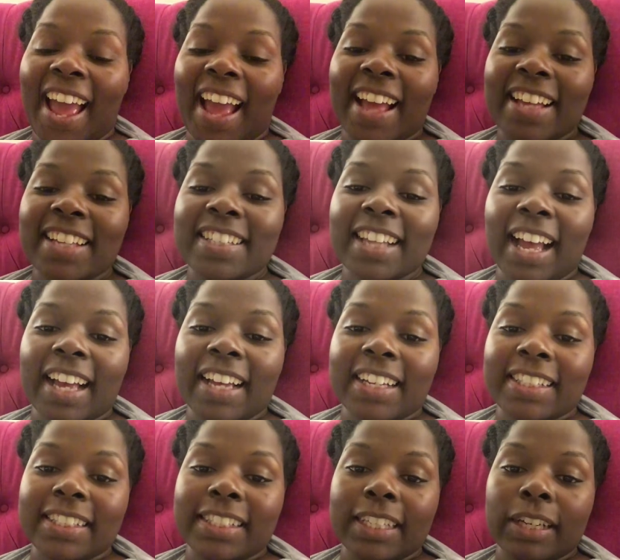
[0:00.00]
As I
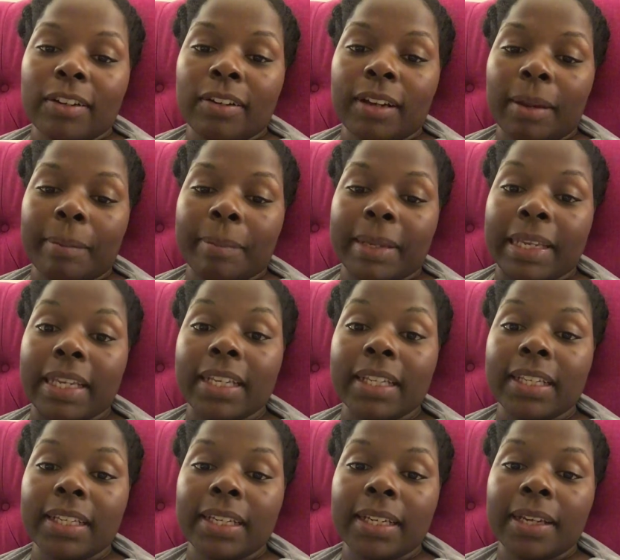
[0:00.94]
can tell, I'm
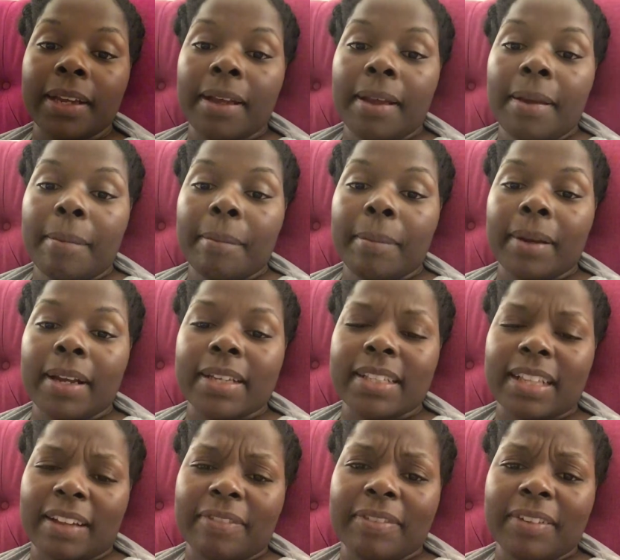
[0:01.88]
healing
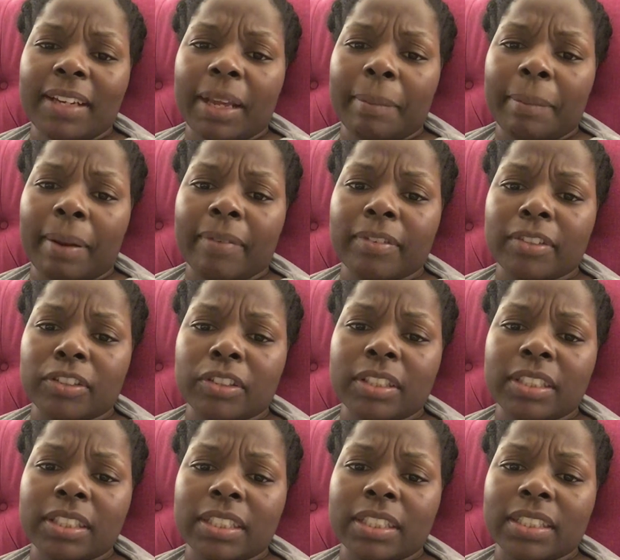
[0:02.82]
because I feel like my
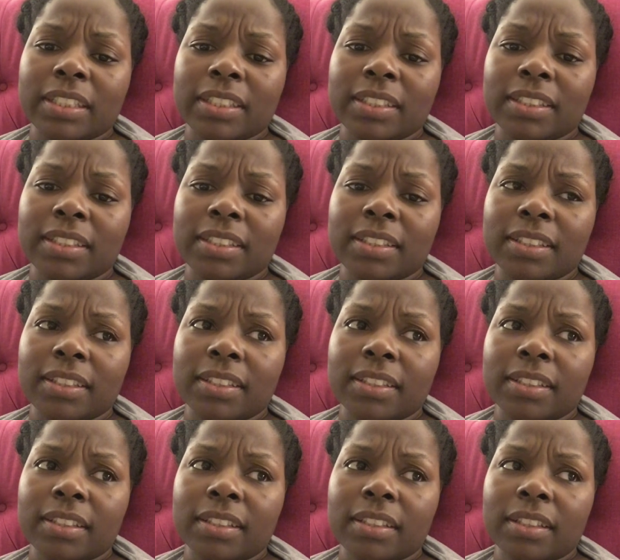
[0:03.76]
restriction
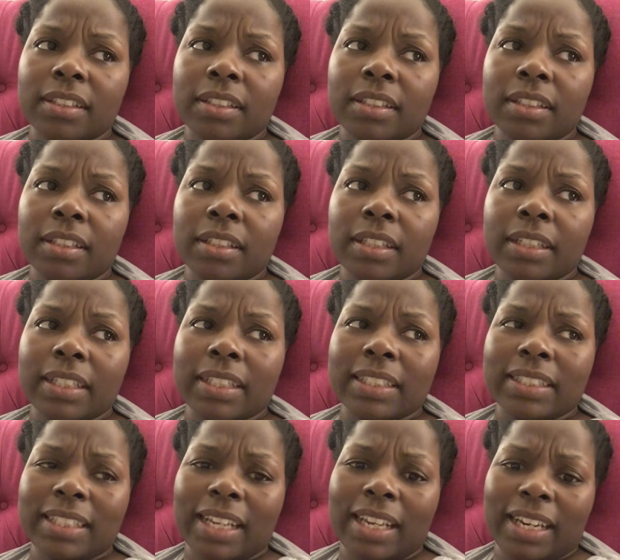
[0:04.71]

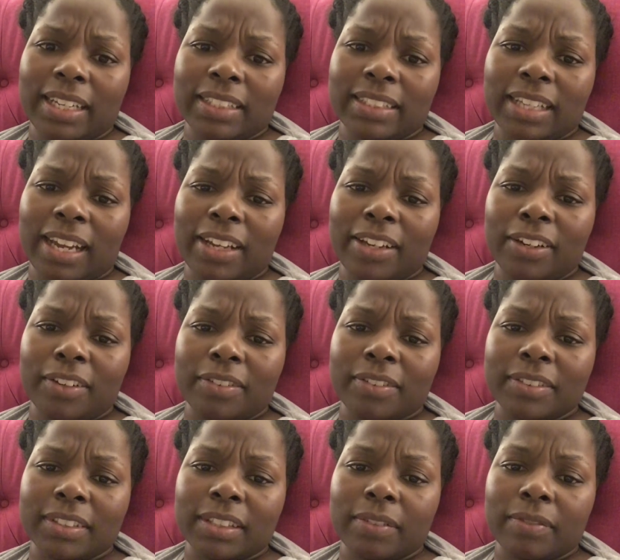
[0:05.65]
is getting tighter
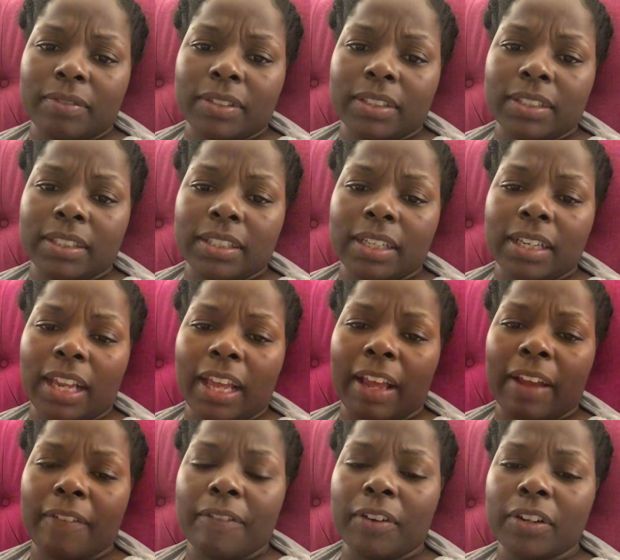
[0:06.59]
for some reason. Like,
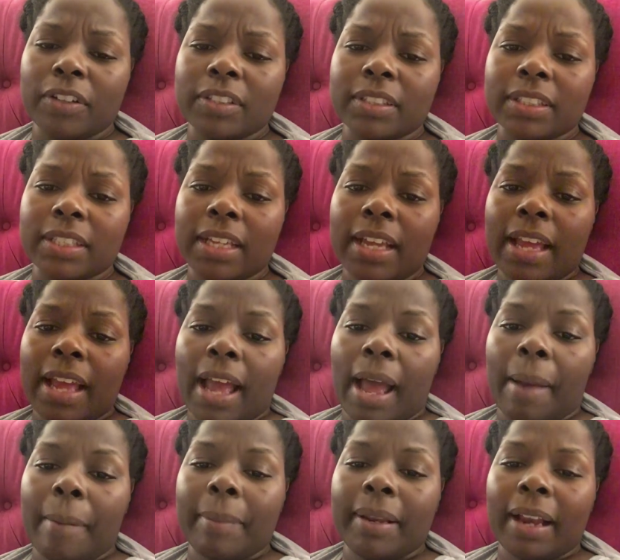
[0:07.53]
at first,
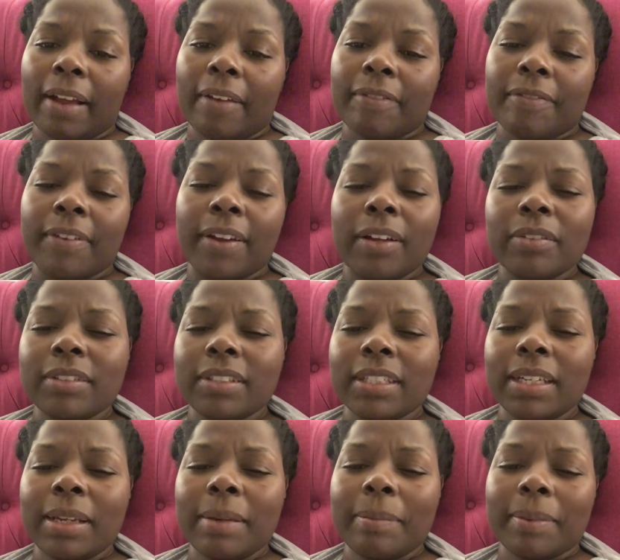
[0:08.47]
I mean, I felt
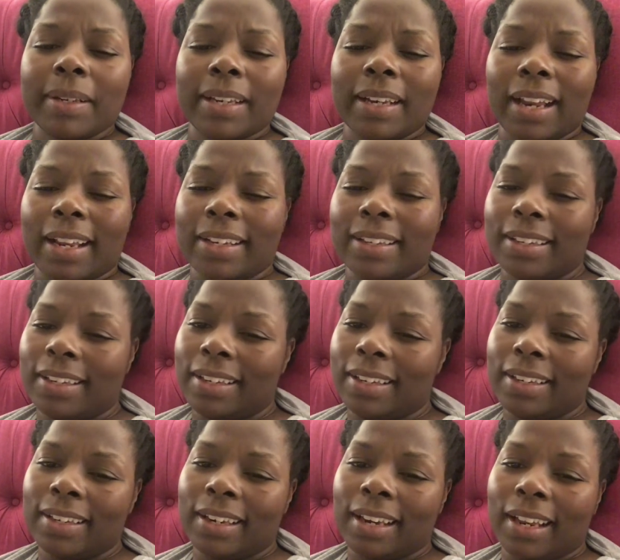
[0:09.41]
it, but then I
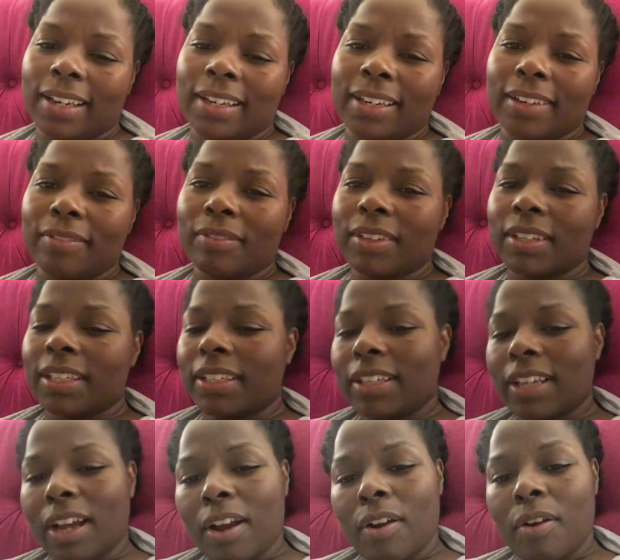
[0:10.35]
didn't. I didn't really
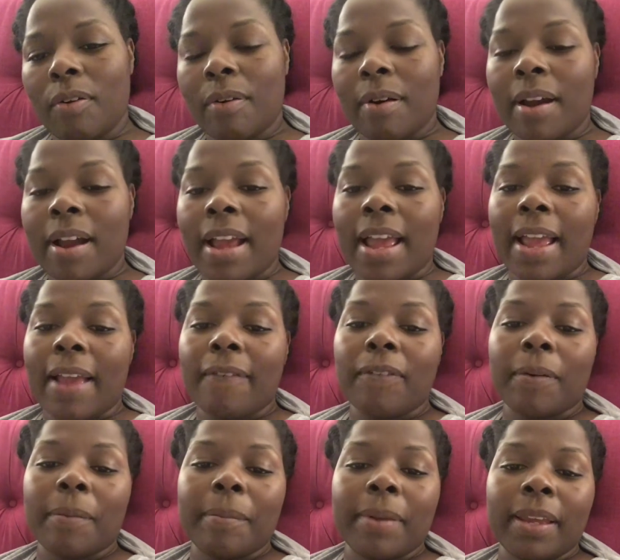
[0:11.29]
know.
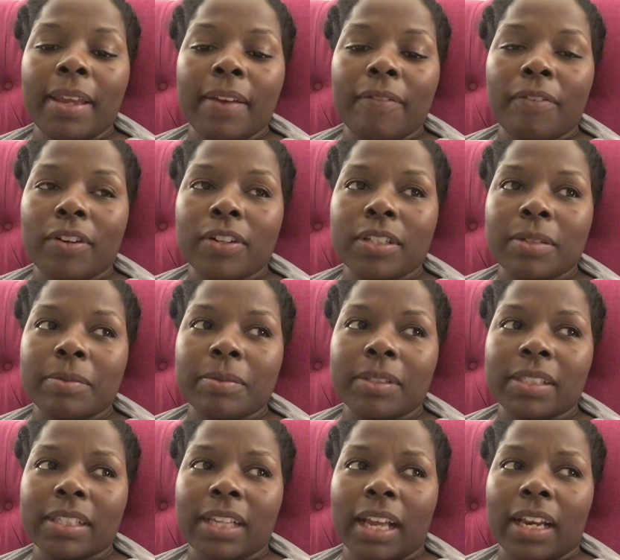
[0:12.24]
For me, at first, it was
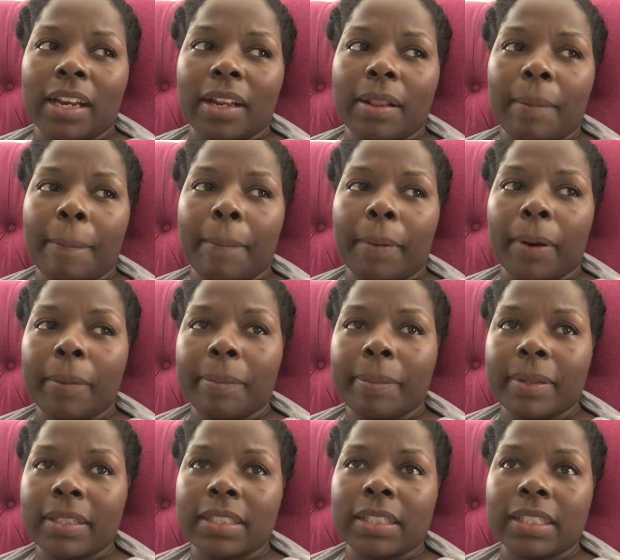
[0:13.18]
just kind of the
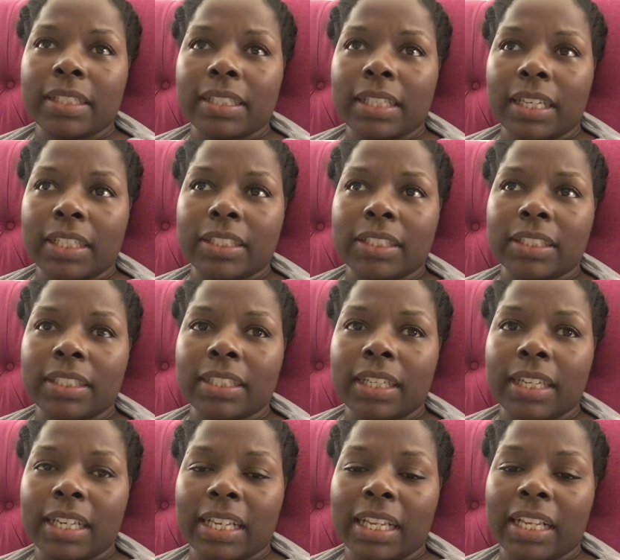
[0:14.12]
burping sensation
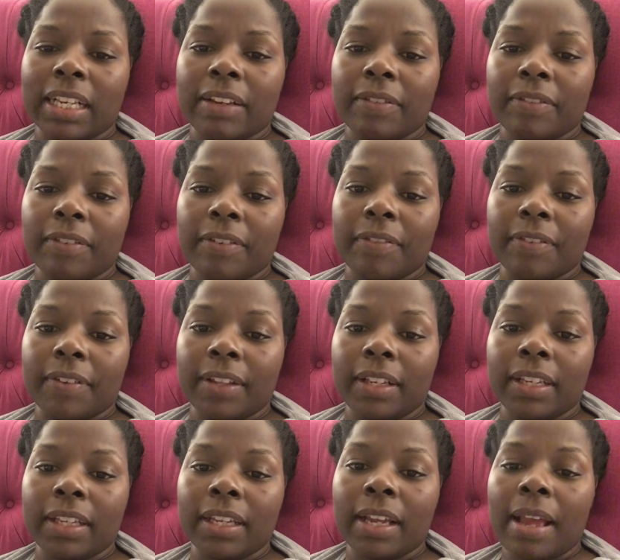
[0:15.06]
and then the
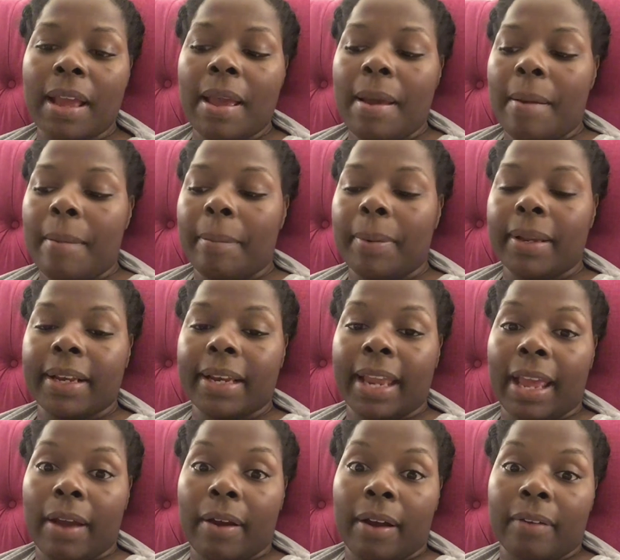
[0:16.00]
fulfilling. But
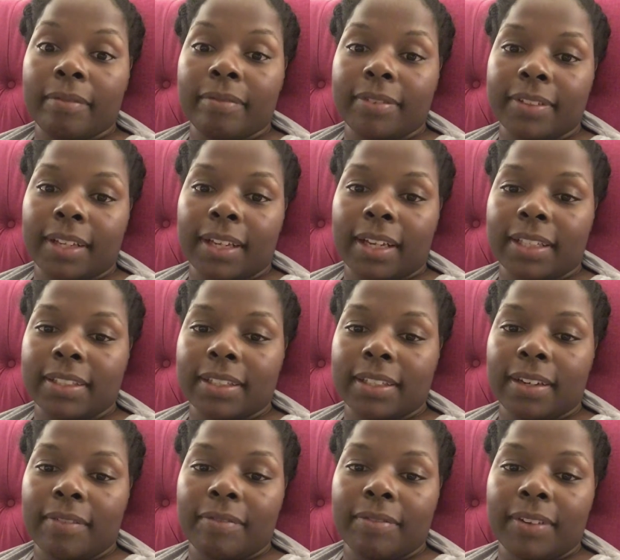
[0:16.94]
now like I
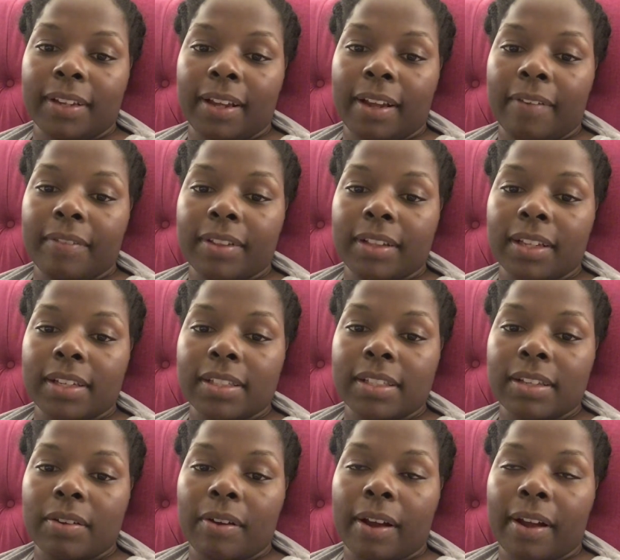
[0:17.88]
said, I'm feeling everything.
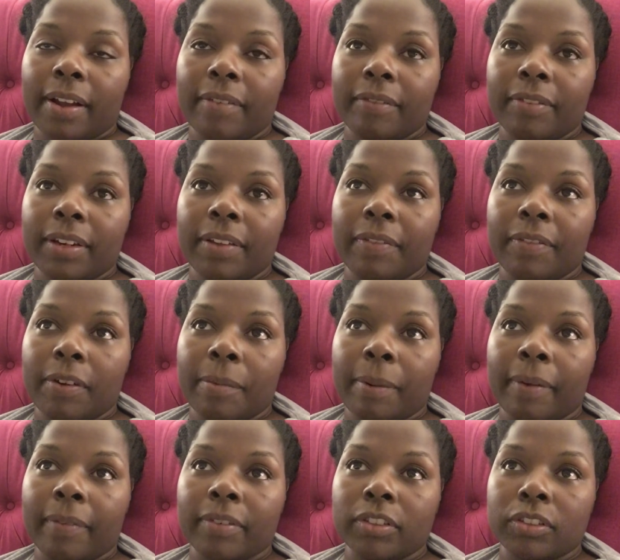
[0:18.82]
So I can really feel
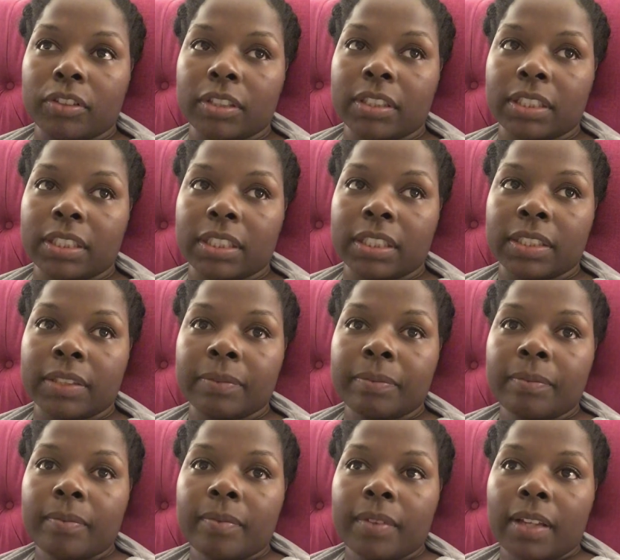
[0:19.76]
my restriction
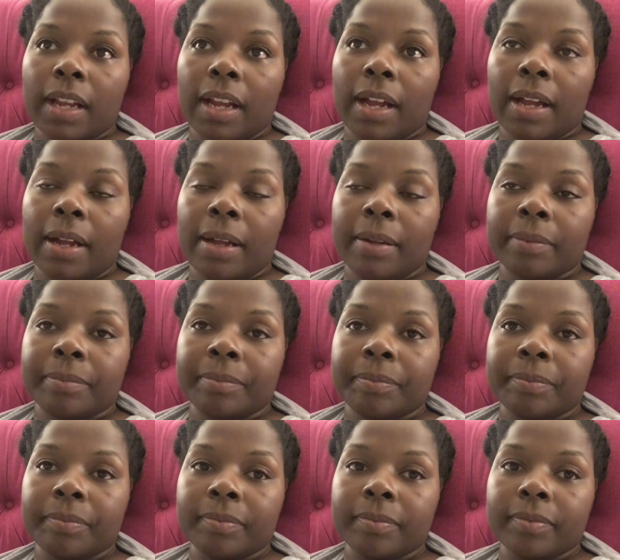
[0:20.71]

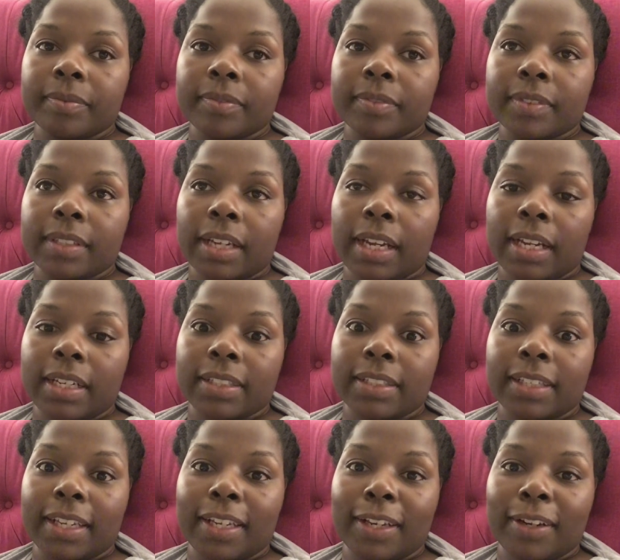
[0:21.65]
um, kind of
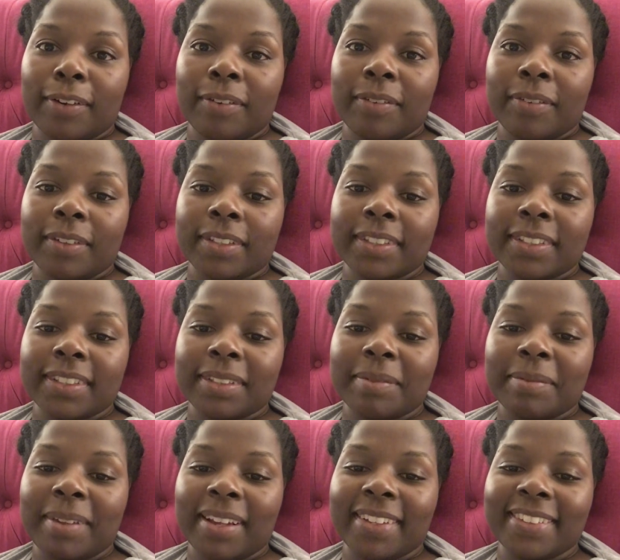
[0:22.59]
taking over in
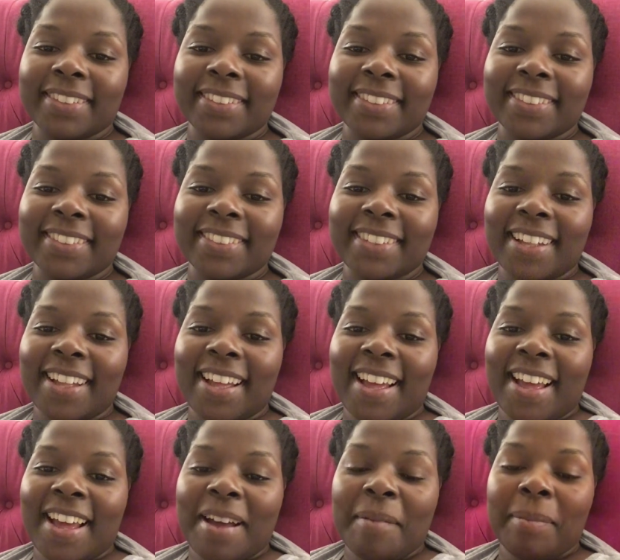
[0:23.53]
some cases.
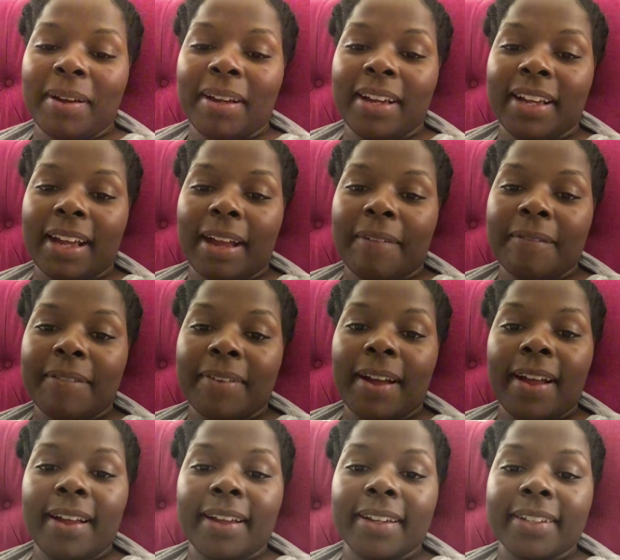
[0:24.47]
But I'm
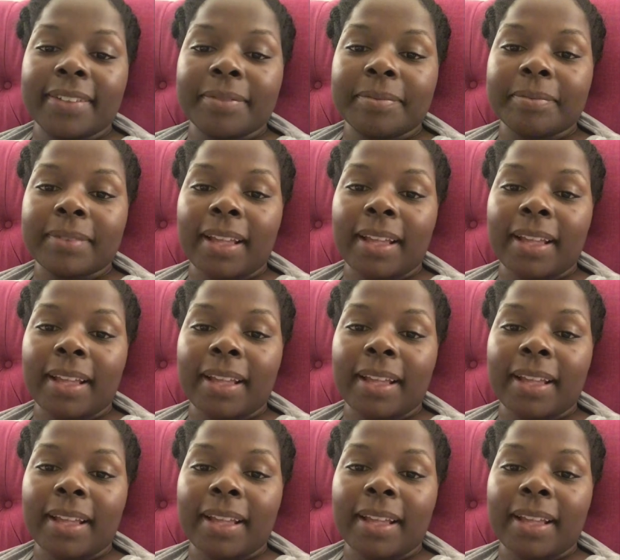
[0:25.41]
fine.